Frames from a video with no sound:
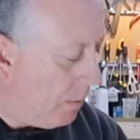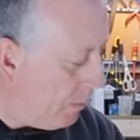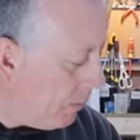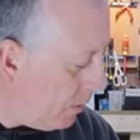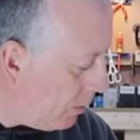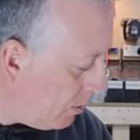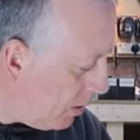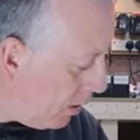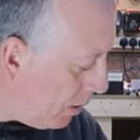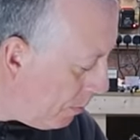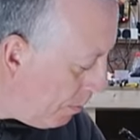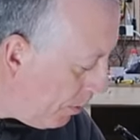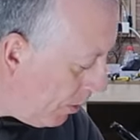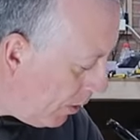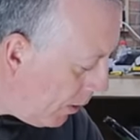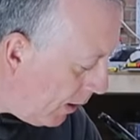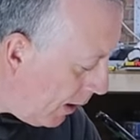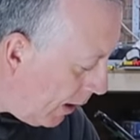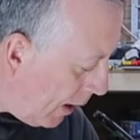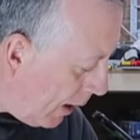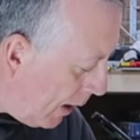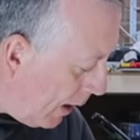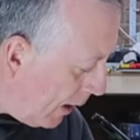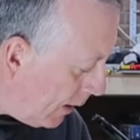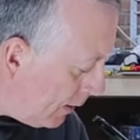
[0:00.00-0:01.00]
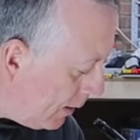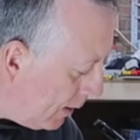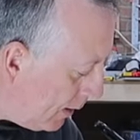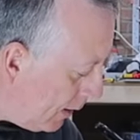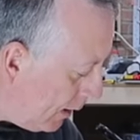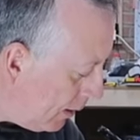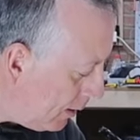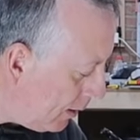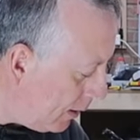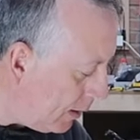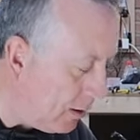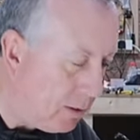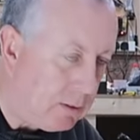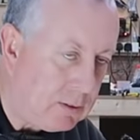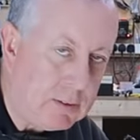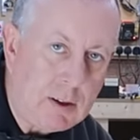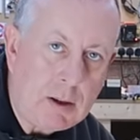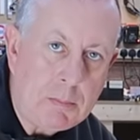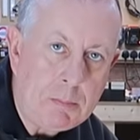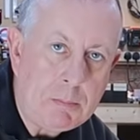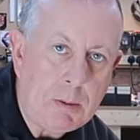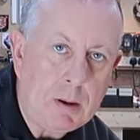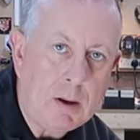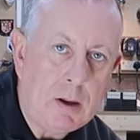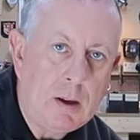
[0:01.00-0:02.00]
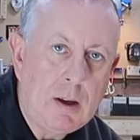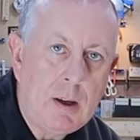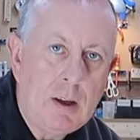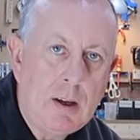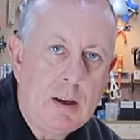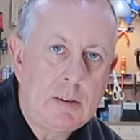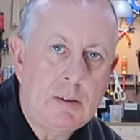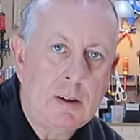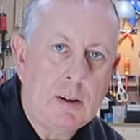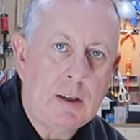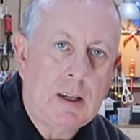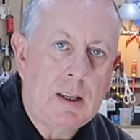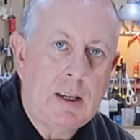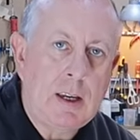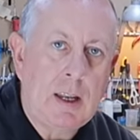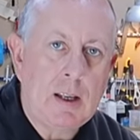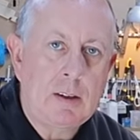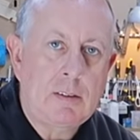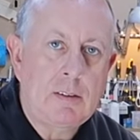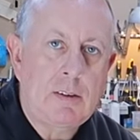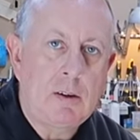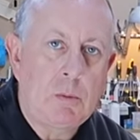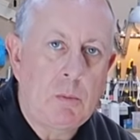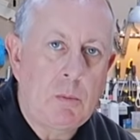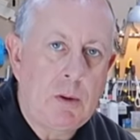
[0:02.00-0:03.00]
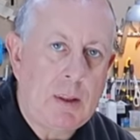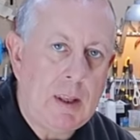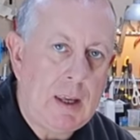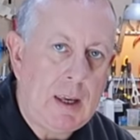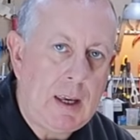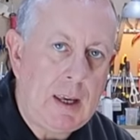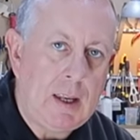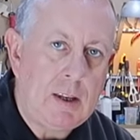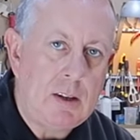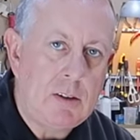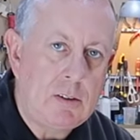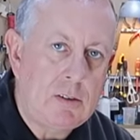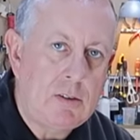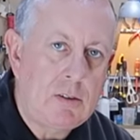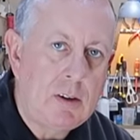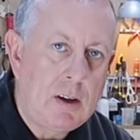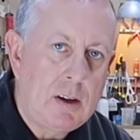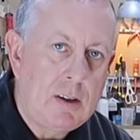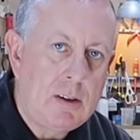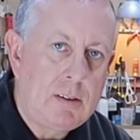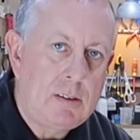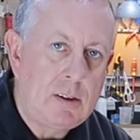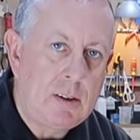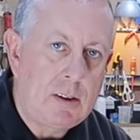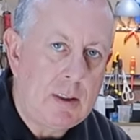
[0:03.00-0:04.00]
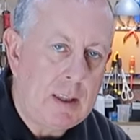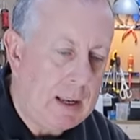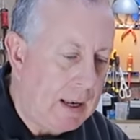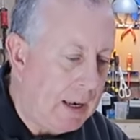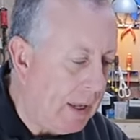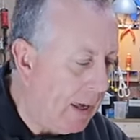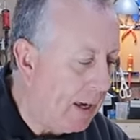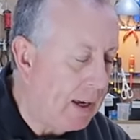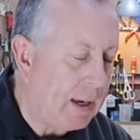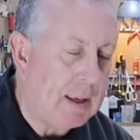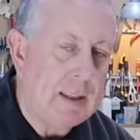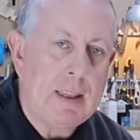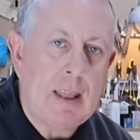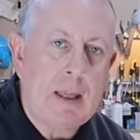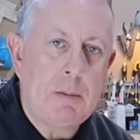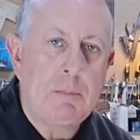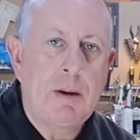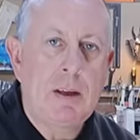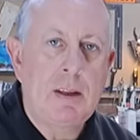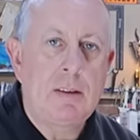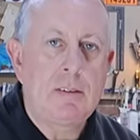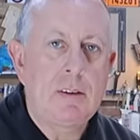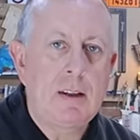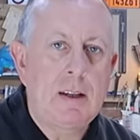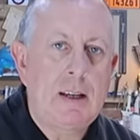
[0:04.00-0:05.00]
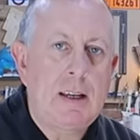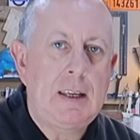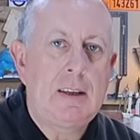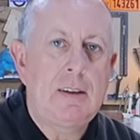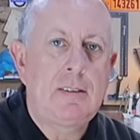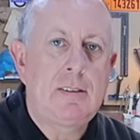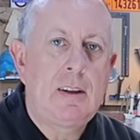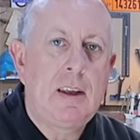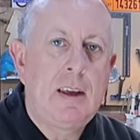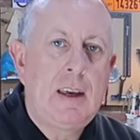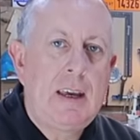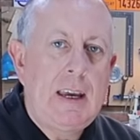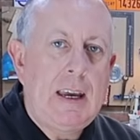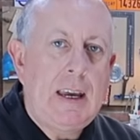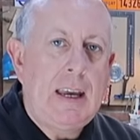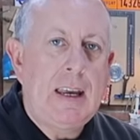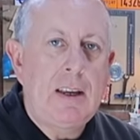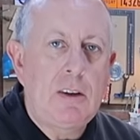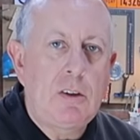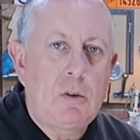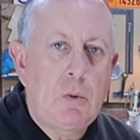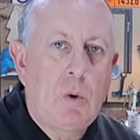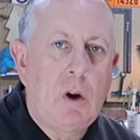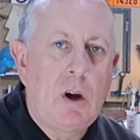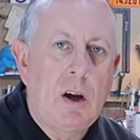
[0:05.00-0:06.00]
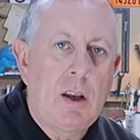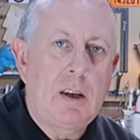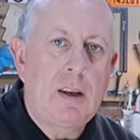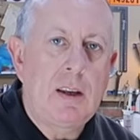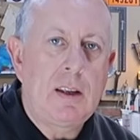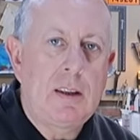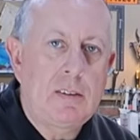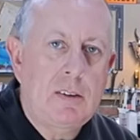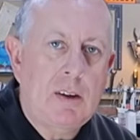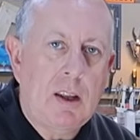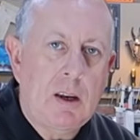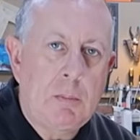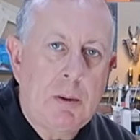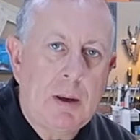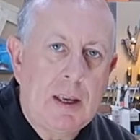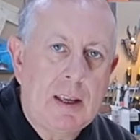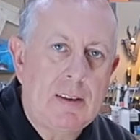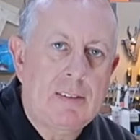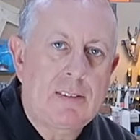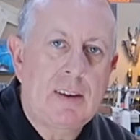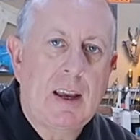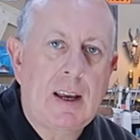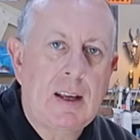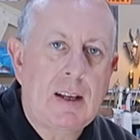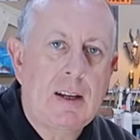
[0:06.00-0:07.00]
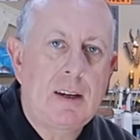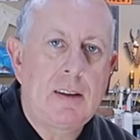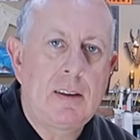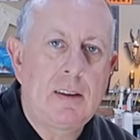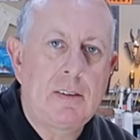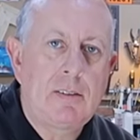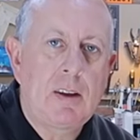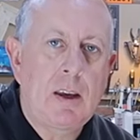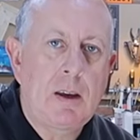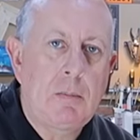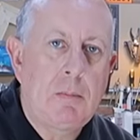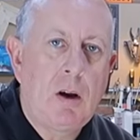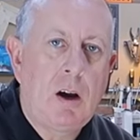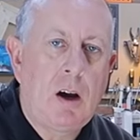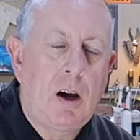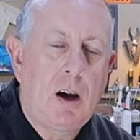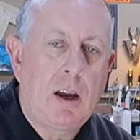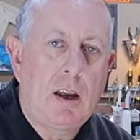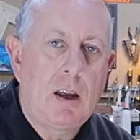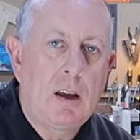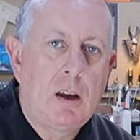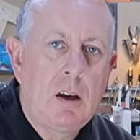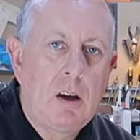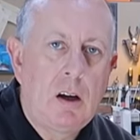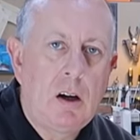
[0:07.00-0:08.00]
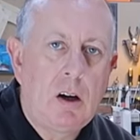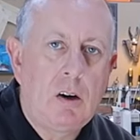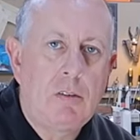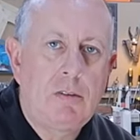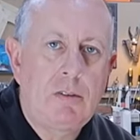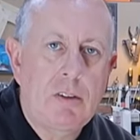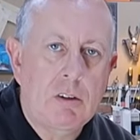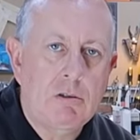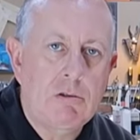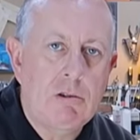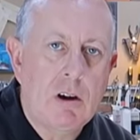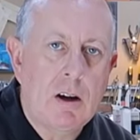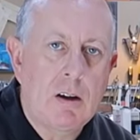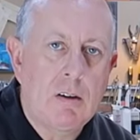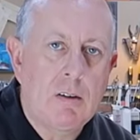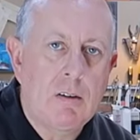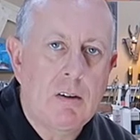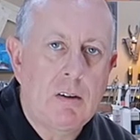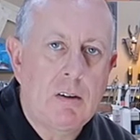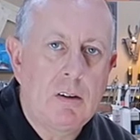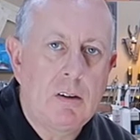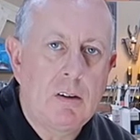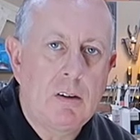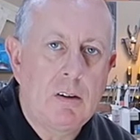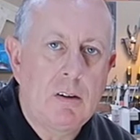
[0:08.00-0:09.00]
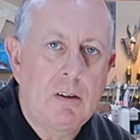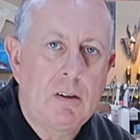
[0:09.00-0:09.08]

and I'm just going to put that underneath each timber as I connect it with the hinge to the leg. And that means at least each one is going to be exactly the same height off the ground.